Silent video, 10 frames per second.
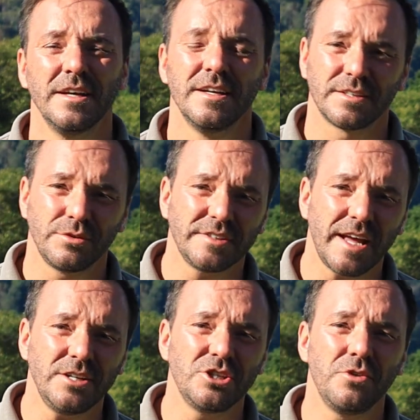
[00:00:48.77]
so
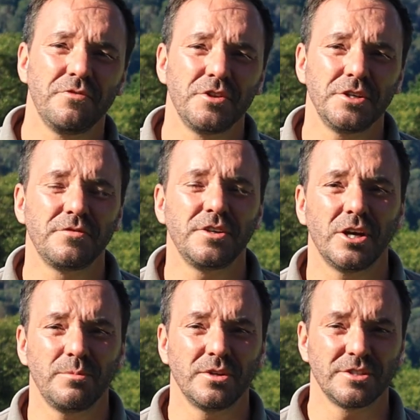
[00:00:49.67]
stay tuned for this
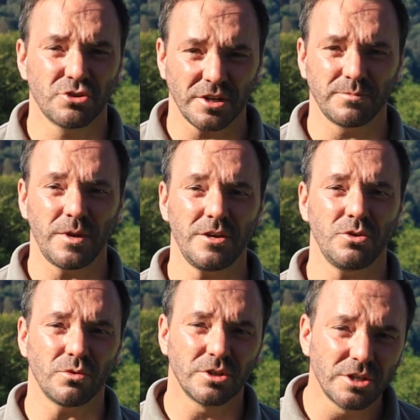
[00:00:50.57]
video because trust me,
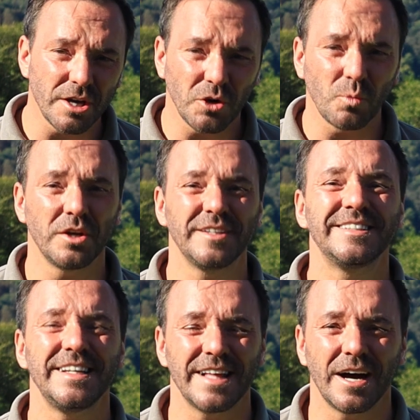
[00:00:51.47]
you're gonna want to
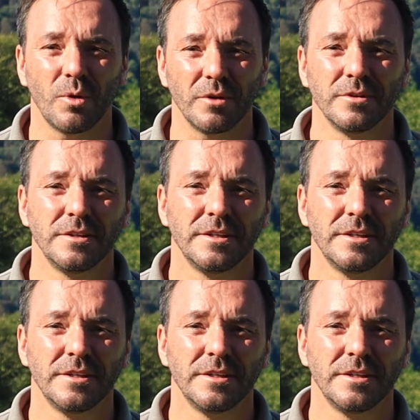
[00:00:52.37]
see that one.